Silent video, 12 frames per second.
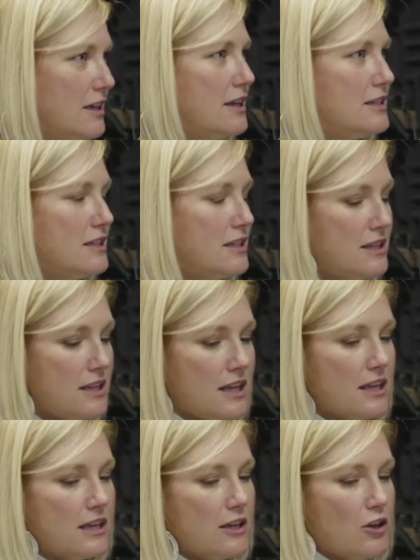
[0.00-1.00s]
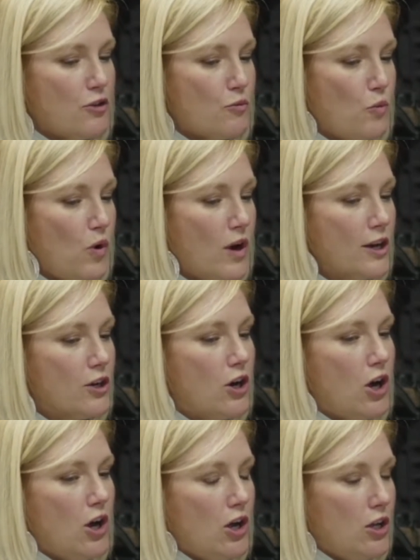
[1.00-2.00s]
To think, what are
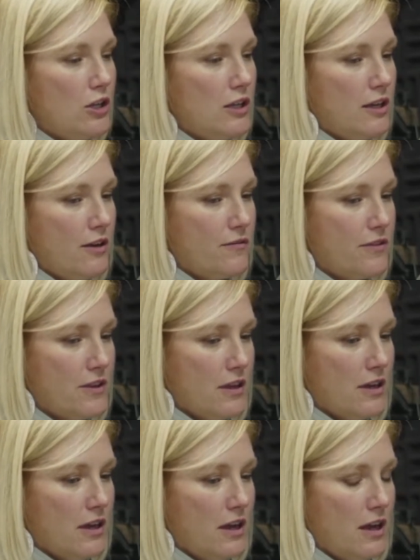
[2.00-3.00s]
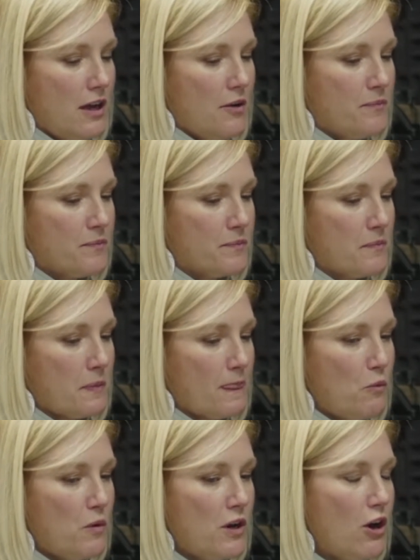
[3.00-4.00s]
all the
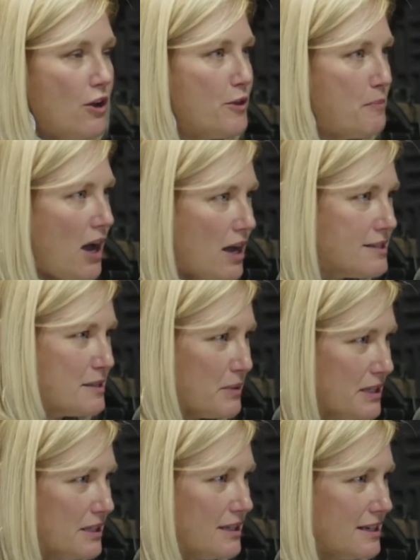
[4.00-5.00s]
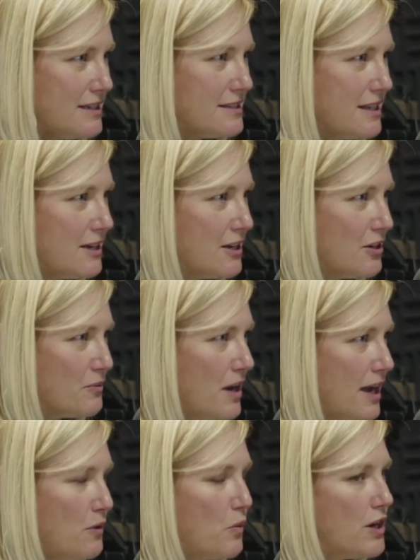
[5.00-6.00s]
possibilities here,
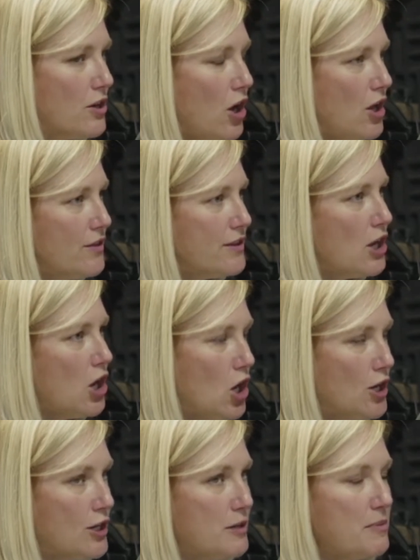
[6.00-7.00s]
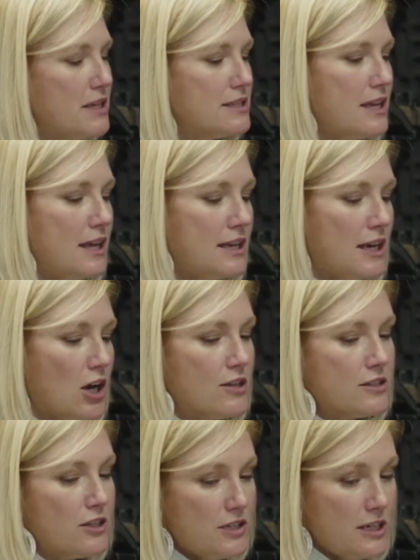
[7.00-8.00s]
right? What are all the arguments? And it
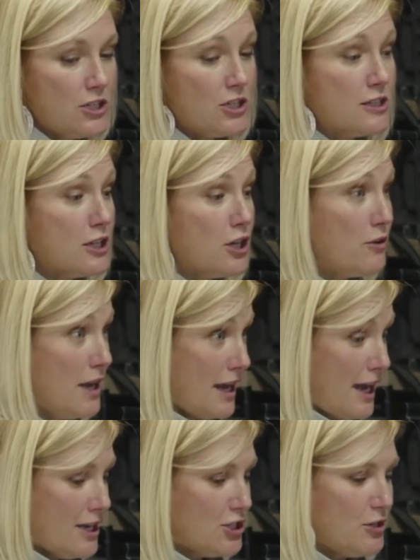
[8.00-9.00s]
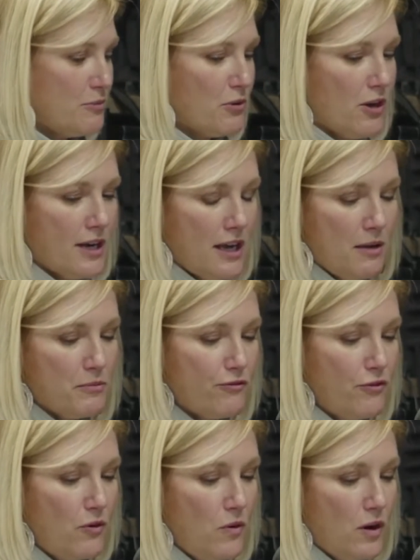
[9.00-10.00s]
also teaches you, as you brought out
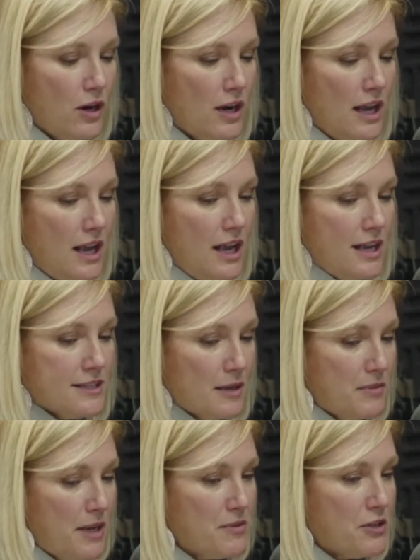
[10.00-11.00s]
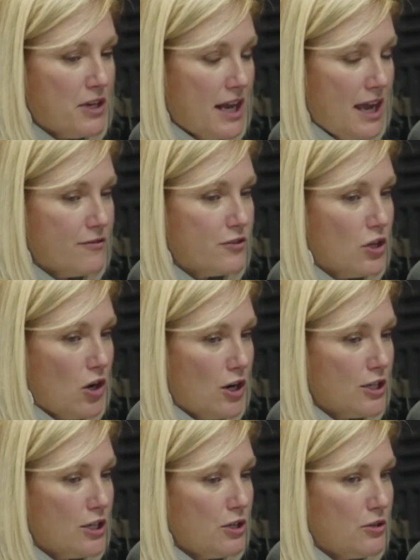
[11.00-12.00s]
before, sometimes I'm going to have to
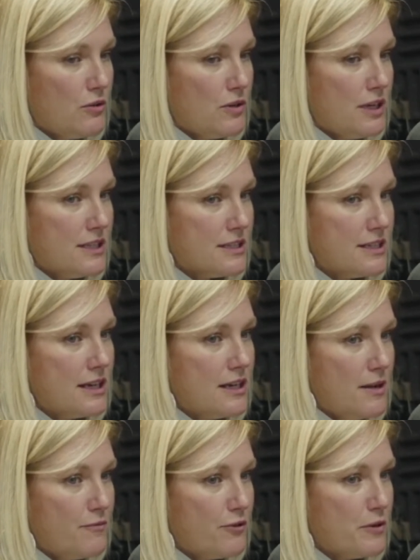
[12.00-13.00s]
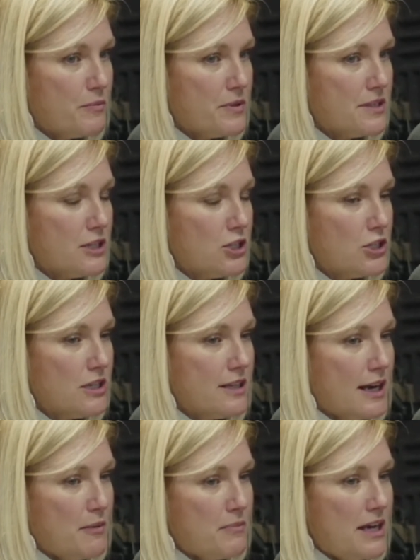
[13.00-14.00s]
argue and stand up for a position that
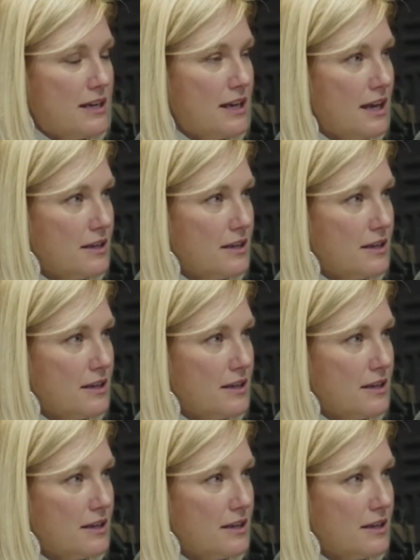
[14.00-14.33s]
I may not